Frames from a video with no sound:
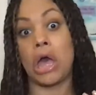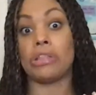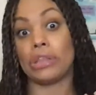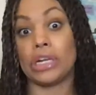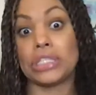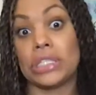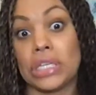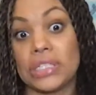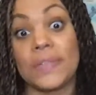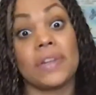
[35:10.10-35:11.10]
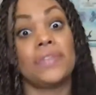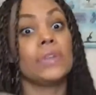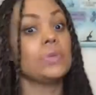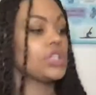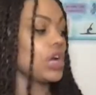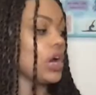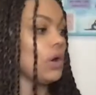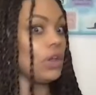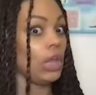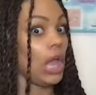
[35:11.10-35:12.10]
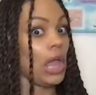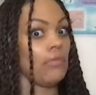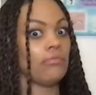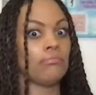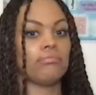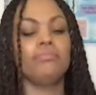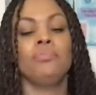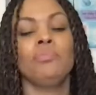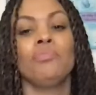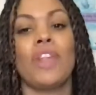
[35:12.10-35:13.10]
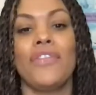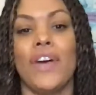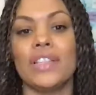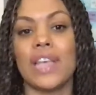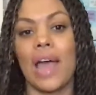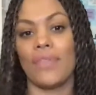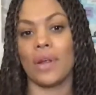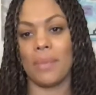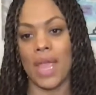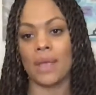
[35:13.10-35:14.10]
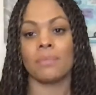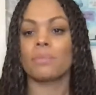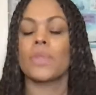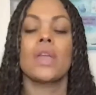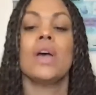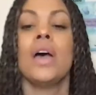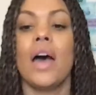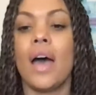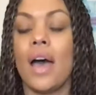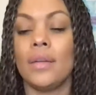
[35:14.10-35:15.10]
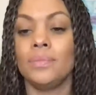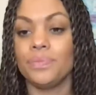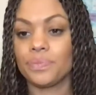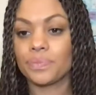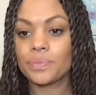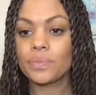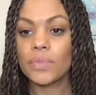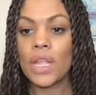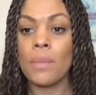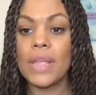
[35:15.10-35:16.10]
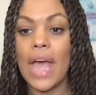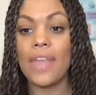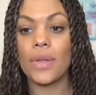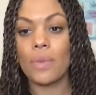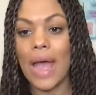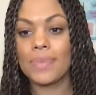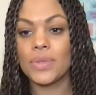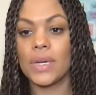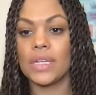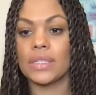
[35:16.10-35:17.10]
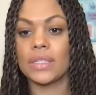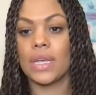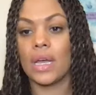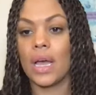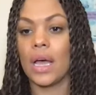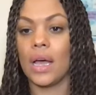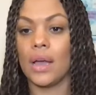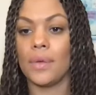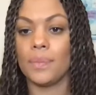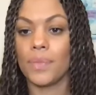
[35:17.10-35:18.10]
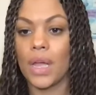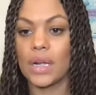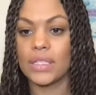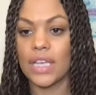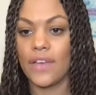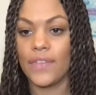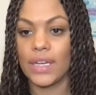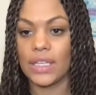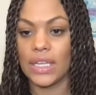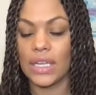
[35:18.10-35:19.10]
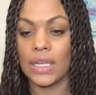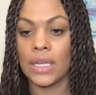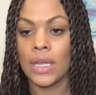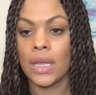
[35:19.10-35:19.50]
36 for the future. Okay. Fun time for me. But yeah, the wrapped ones are definitely